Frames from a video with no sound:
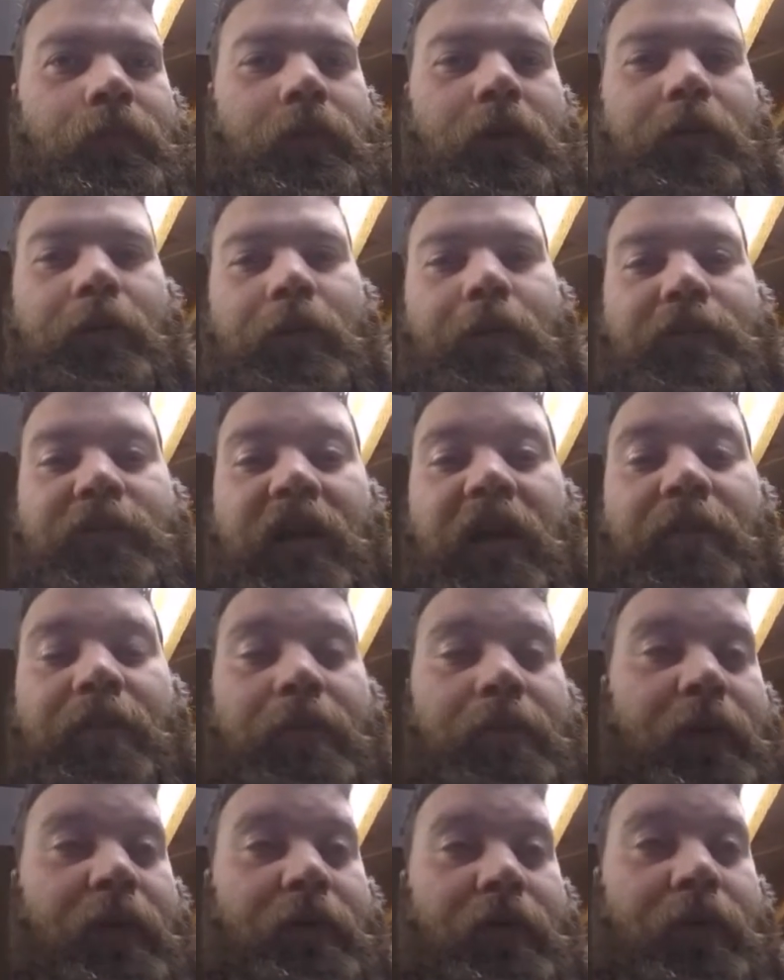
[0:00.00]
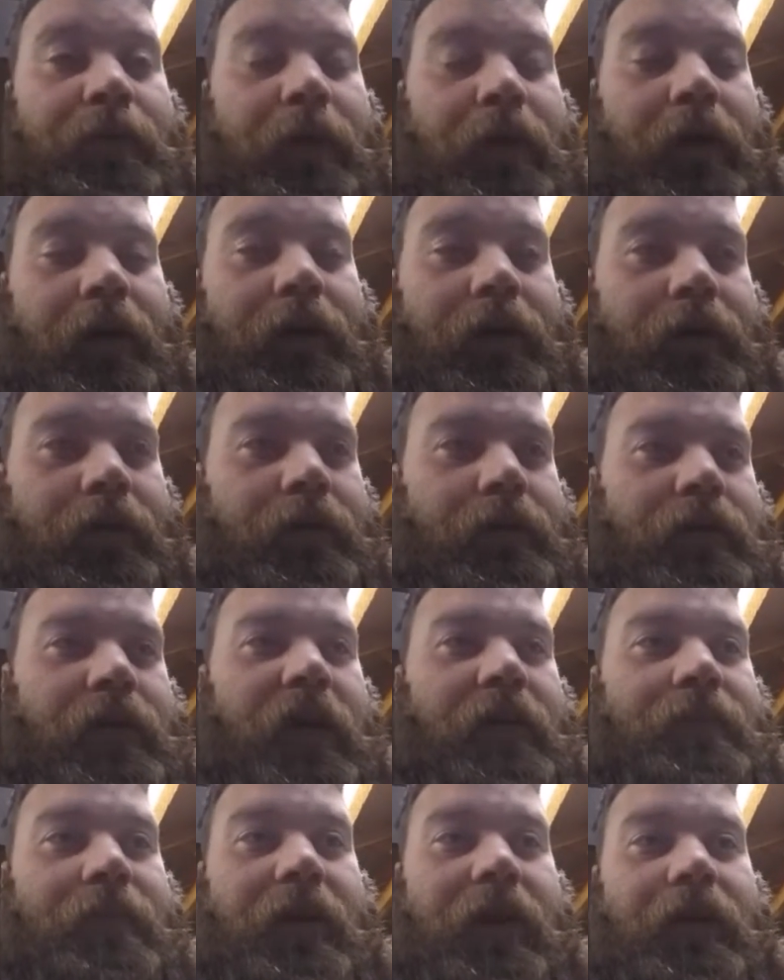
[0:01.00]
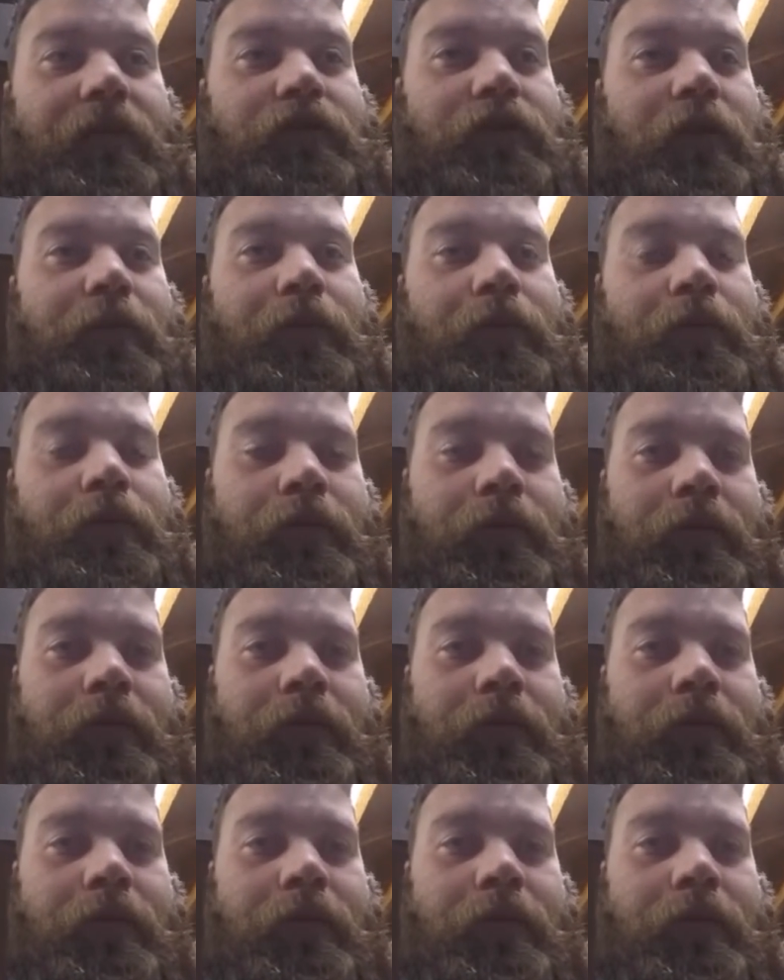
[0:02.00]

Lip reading: Oh well, it's keeping me occupied, it's keeping me out of trouble.